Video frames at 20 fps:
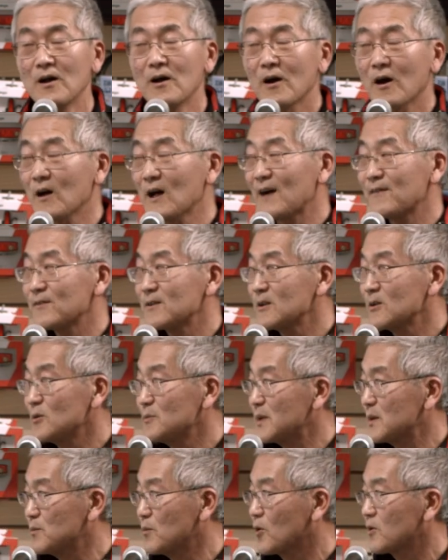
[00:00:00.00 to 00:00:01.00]
I'll have a little
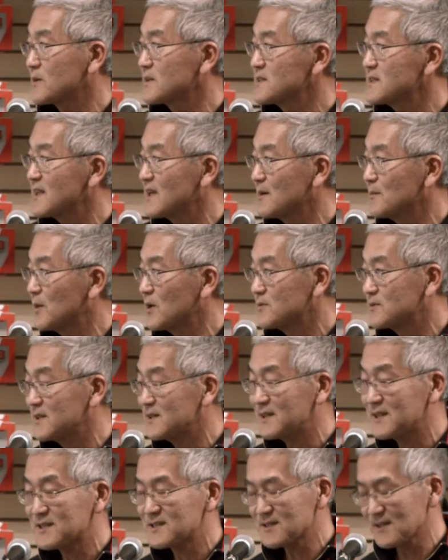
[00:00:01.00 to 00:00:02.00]
bit more to say about
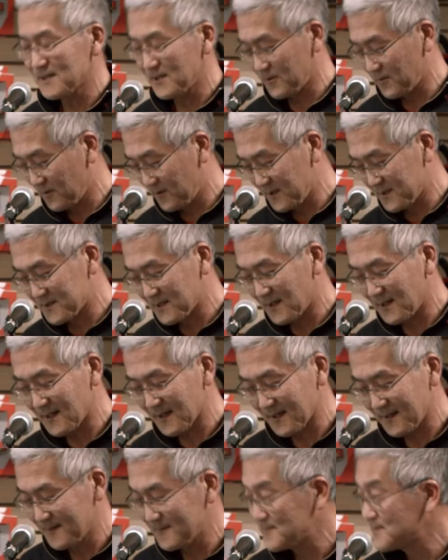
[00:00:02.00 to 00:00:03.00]
Denise later in the talk.